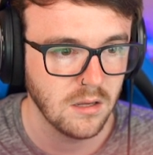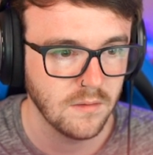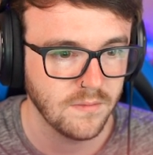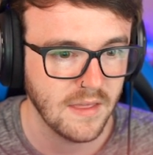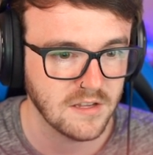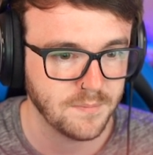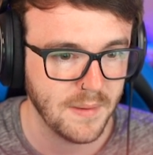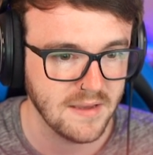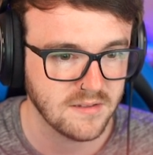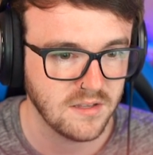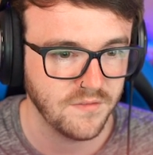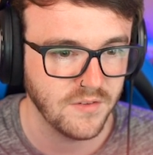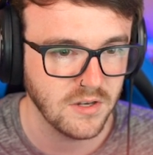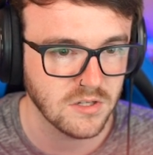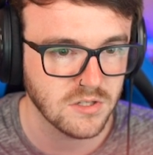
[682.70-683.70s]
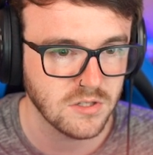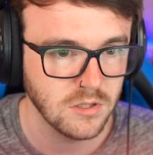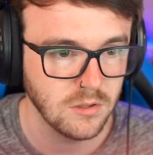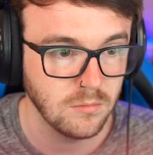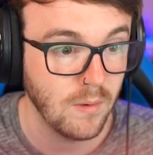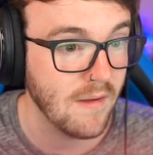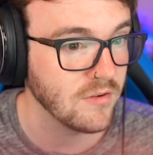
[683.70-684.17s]
That's basically finished
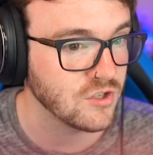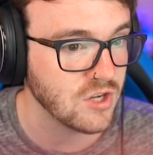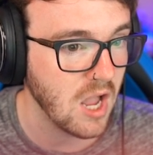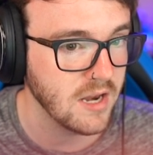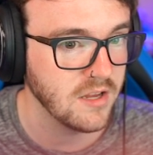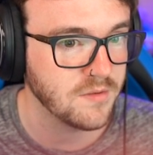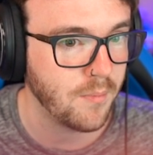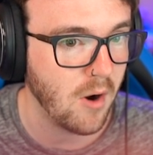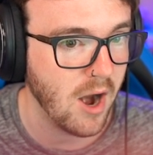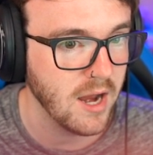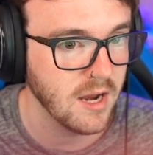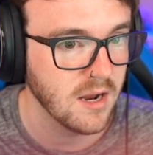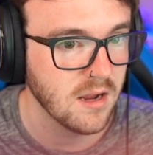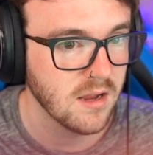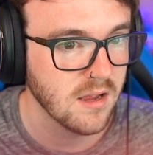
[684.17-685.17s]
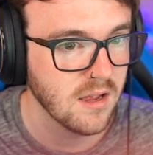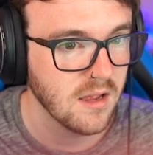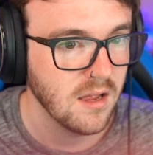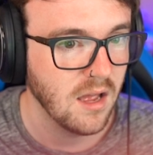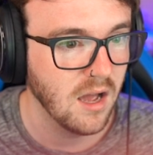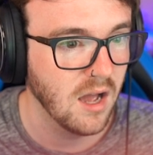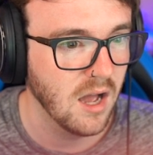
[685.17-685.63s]
too. We have a shiny Sprite,
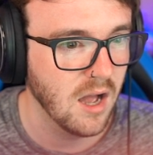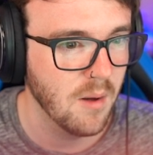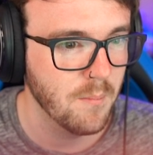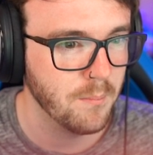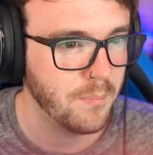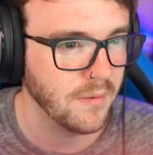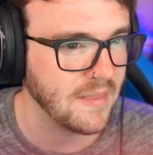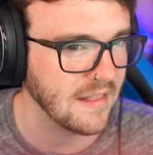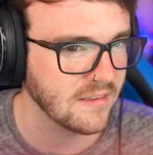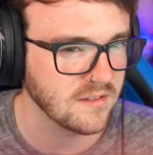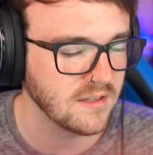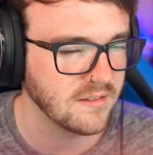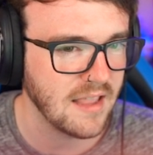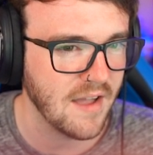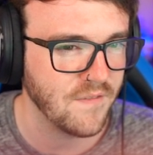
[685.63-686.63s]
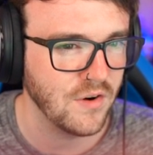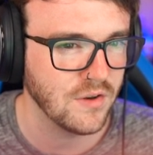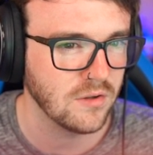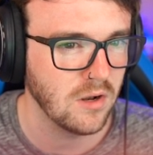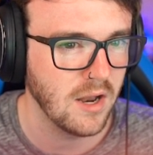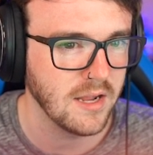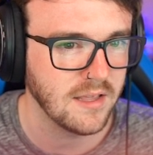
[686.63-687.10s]
but that definitely doesn't
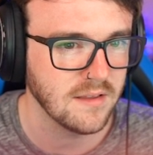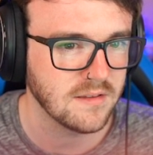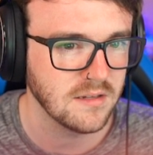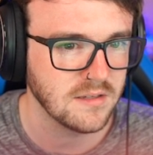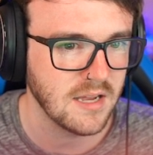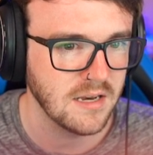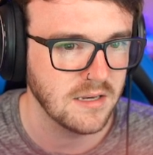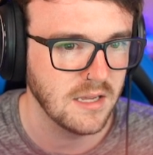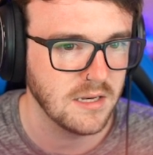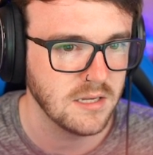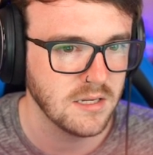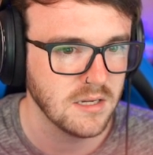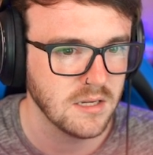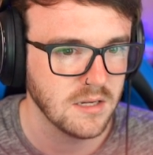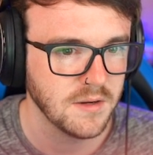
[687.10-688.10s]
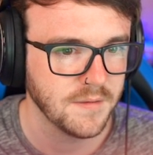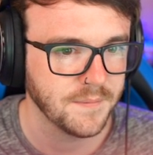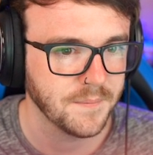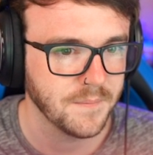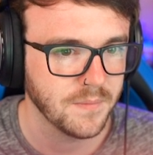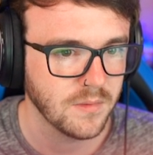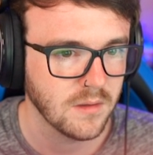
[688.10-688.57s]
look like it's intended.
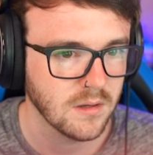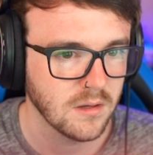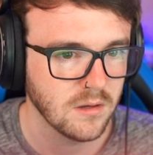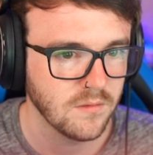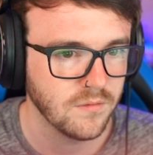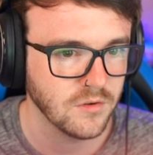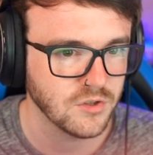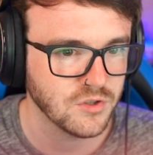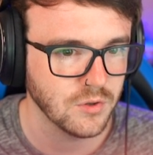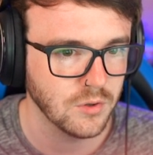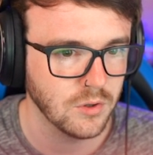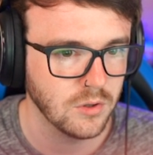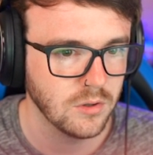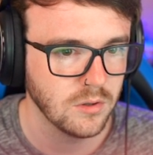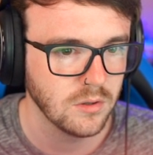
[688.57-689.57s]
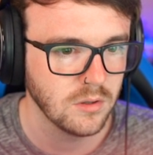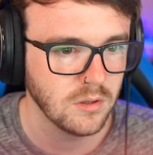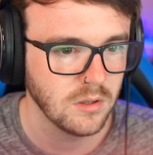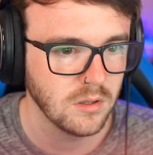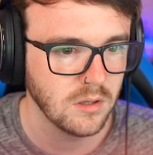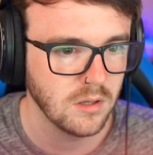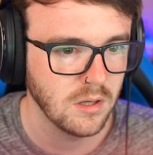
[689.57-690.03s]
For sure.
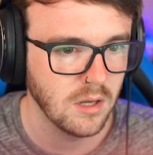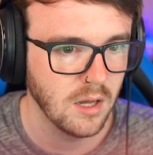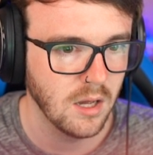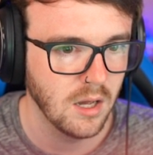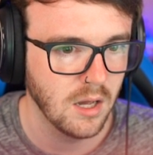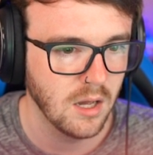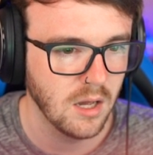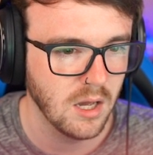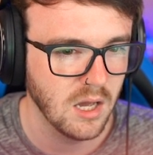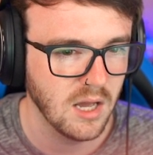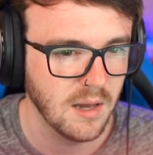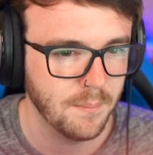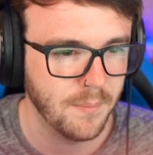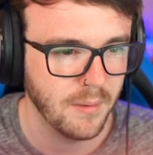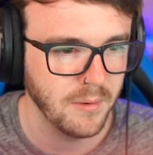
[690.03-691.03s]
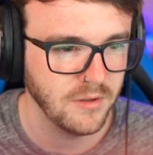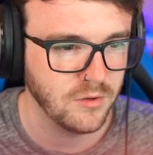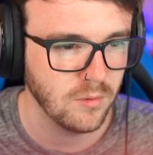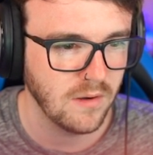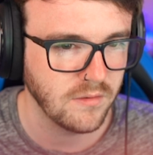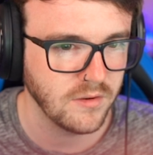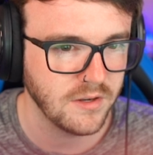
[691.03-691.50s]
But we do
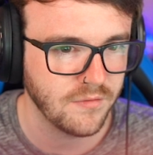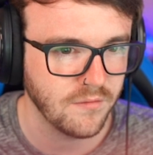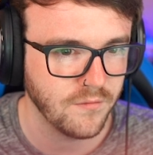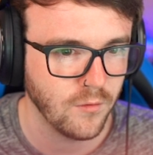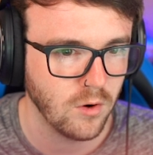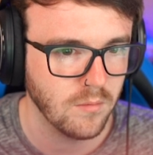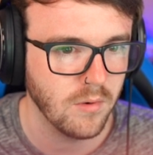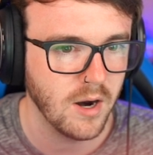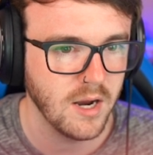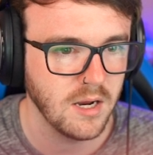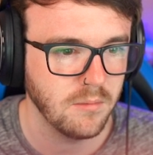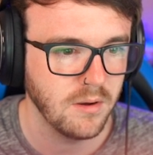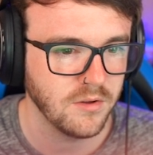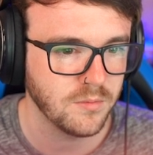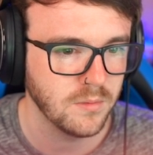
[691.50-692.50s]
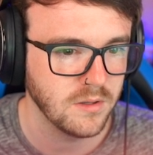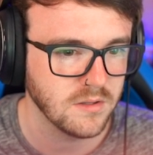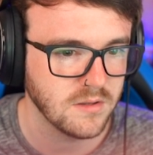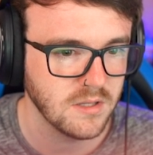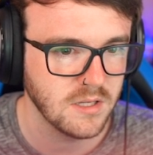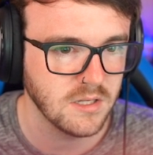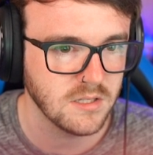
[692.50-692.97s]
have a different form, right? Which was
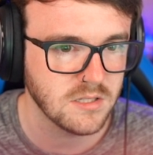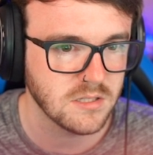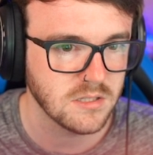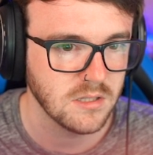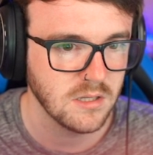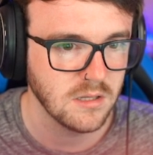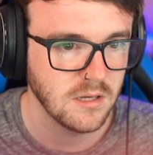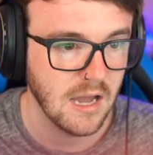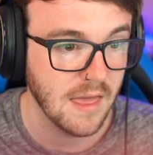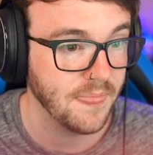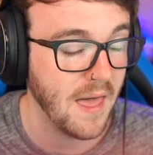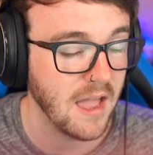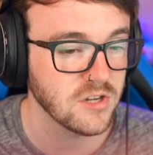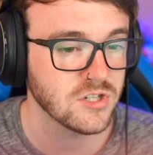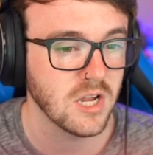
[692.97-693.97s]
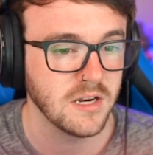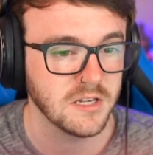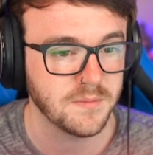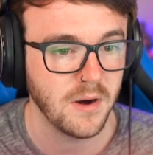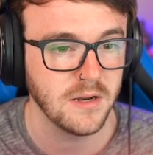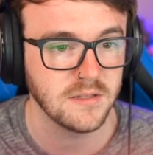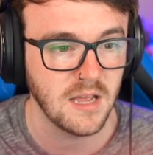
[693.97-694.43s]
this. And that shiny
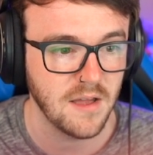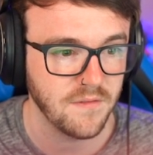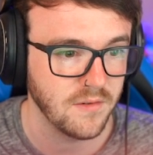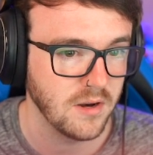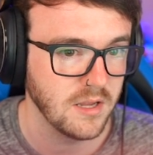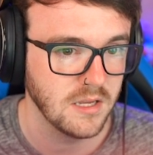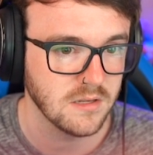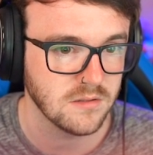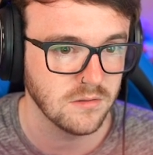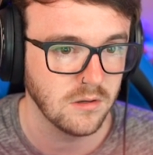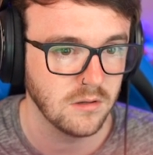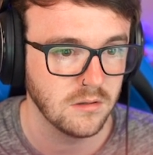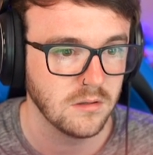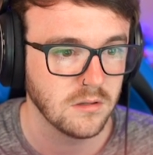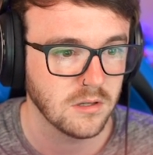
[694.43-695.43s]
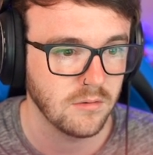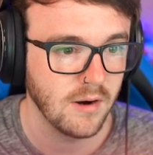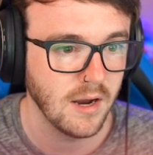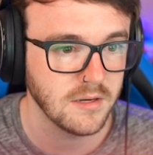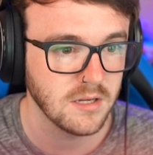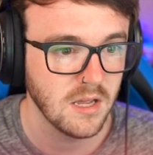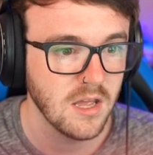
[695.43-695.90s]
Sprite definitely is not
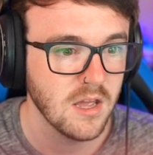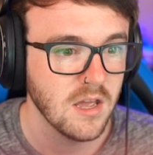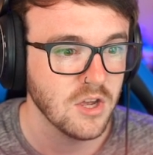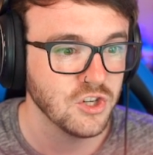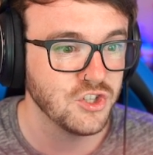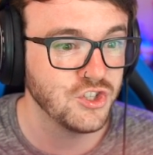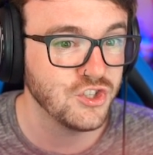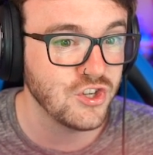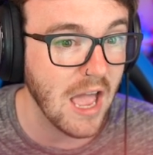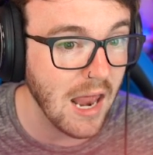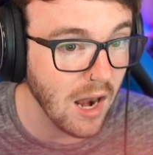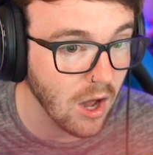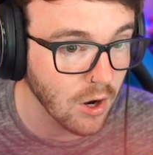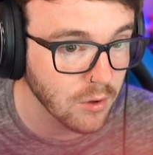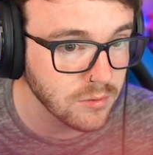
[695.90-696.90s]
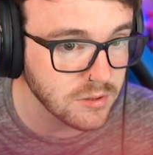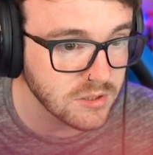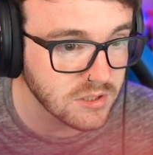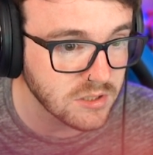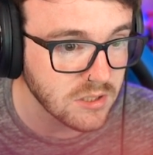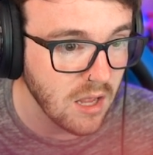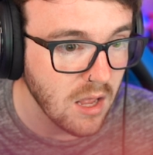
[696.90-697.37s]
correct.
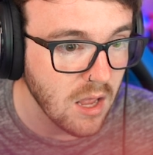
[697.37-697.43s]
Shellos.